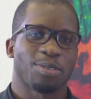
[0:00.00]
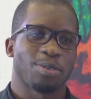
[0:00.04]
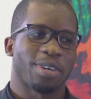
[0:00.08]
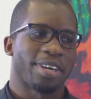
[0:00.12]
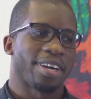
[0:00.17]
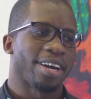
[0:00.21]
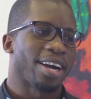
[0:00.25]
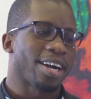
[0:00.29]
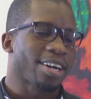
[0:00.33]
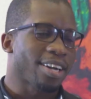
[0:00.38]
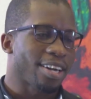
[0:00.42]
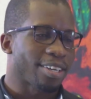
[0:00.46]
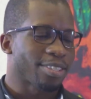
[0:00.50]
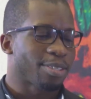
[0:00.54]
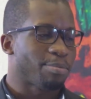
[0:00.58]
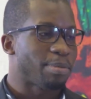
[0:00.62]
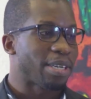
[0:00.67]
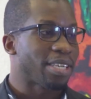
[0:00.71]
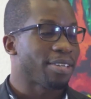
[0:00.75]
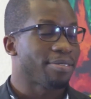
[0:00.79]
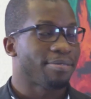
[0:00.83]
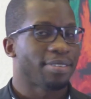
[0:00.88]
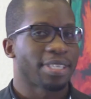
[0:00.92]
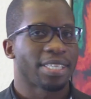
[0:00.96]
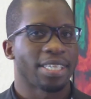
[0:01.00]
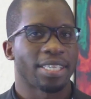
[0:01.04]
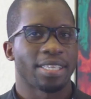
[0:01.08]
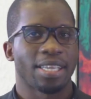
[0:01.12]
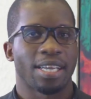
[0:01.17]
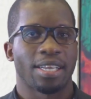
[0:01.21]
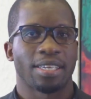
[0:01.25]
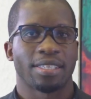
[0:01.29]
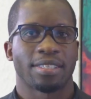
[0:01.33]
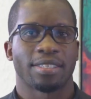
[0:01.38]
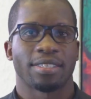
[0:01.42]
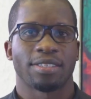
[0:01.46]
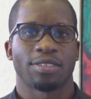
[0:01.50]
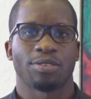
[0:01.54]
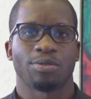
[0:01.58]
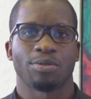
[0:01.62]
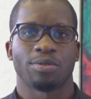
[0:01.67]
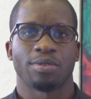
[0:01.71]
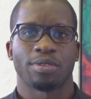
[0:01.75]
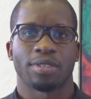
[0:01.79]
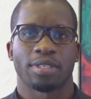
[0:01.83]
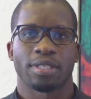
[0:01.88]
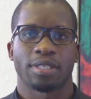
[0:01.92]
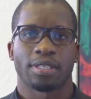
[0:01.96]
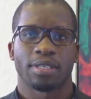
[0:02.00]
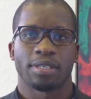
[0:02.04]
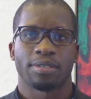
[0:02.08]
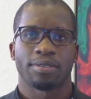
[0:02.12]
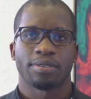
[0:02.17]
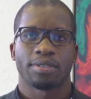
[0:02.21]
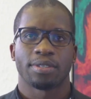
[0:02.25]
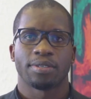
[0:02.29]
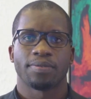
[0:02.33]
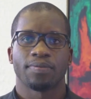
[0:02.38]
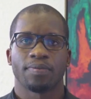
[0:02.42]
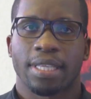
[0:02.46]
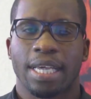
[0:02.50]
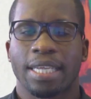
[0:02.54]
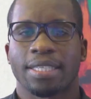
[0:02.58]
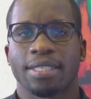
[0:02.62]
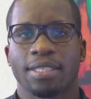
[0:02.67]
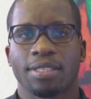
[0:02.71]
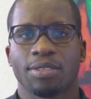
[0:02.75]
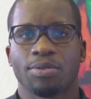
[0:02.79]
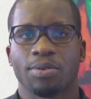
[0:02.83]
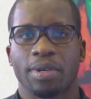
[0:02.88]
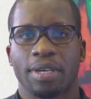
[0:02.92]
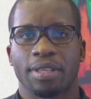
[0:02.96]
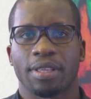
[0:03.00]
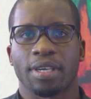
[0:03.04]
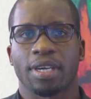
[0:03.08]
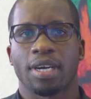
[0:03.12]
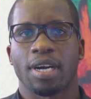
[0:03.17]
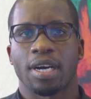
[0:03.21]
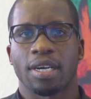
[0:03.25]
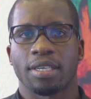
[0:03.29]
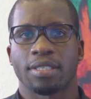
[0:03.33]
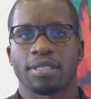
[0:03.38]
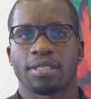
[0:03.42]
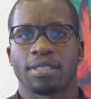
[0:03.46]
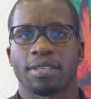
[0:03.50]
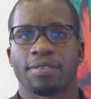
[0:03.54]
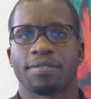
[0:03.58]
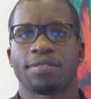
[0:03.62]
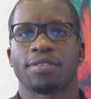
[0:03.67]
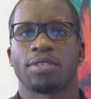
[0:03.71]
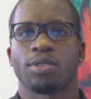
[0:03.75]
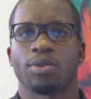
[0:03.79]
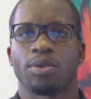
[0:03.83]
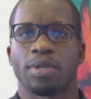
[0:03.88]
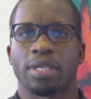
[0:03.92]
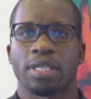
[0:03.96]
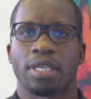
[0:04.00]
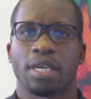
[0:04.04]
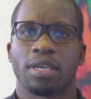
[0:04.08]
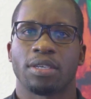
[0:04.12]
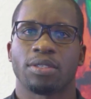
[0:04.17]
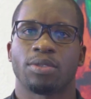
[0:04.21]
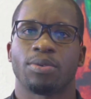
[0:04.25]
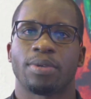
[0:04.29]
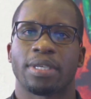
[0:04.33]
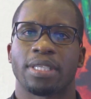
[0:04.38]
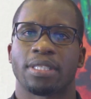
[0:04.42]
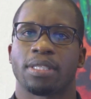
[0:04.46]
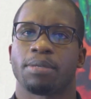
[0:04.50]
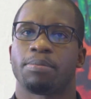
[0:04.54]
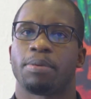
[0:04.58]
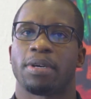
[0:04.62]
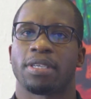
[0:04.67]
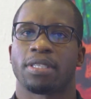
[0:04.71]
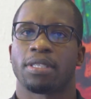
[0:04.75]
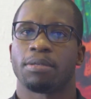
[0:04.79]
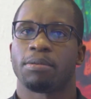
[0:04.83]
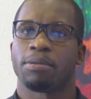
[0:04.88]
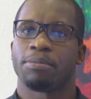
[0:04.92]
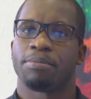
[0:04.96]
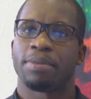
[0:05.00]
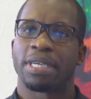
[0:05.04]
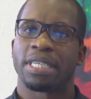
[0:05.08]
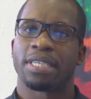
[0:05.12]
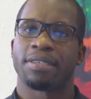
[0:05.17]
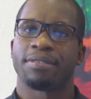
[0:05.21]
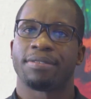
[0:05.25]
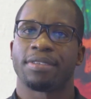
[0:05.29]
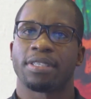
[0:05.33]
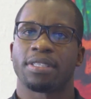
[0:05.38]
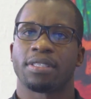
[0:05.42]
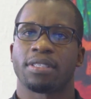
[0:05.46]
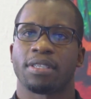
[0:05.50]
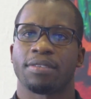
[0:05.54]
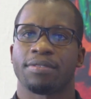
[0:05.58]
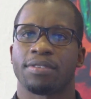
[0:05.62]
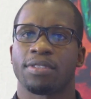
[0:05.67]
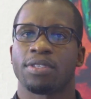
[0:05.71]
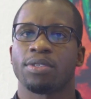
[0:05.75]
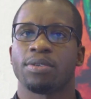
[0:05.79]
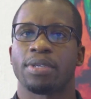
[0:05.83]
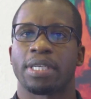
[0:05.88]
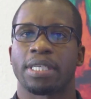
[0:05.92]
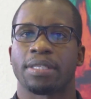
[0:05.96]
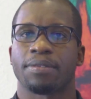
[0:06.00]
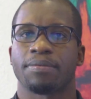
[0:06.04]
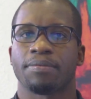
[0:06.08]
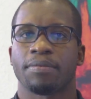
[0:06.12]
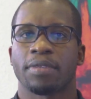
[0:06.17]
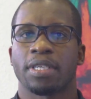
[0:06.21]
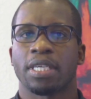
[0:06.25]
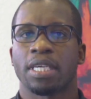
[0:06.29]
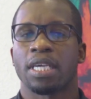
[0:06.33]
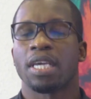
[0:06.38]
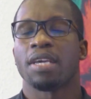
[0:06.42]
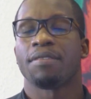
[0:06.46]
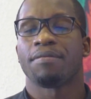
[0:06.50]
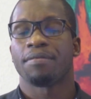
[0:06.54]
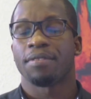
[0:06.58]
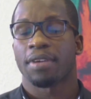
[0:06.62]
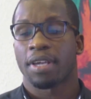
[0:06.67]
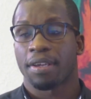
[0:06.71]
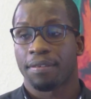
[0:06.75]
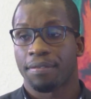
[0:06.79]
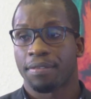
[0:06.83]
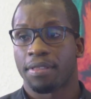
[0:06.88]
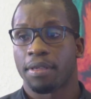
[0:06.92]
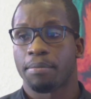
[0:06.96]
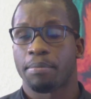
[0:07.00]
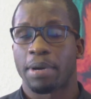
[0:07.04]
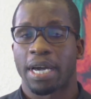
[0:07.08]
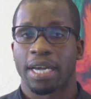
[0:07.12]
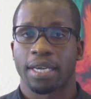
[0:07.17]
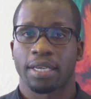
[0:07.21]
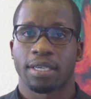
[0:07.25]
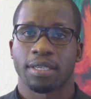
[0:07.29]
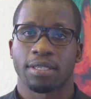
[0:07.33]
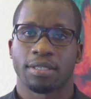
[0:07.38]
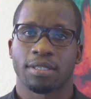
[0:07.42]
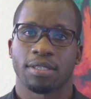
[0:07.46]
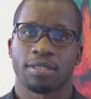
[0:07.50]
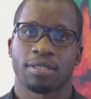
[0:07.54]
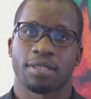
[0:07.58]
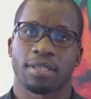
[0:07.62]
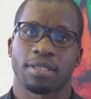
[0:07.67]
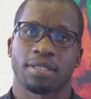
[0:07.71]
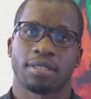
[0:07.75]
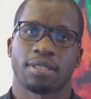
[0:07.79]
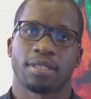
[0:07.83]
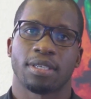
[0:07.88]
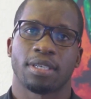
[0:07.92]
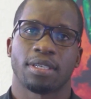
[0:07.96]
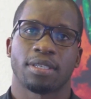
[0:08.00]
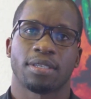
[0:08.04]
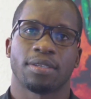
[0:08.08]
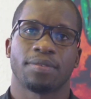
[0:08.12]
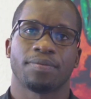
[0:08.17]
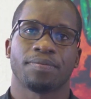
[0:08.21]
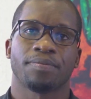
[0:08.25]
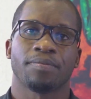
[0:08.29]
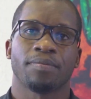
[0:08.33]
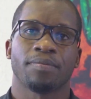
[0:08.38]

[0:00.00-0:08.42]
is where a cost-benefit analysis rules it out. That is where the cost of suing outweighs the possible benefits of suing, even if the bank is to succeed.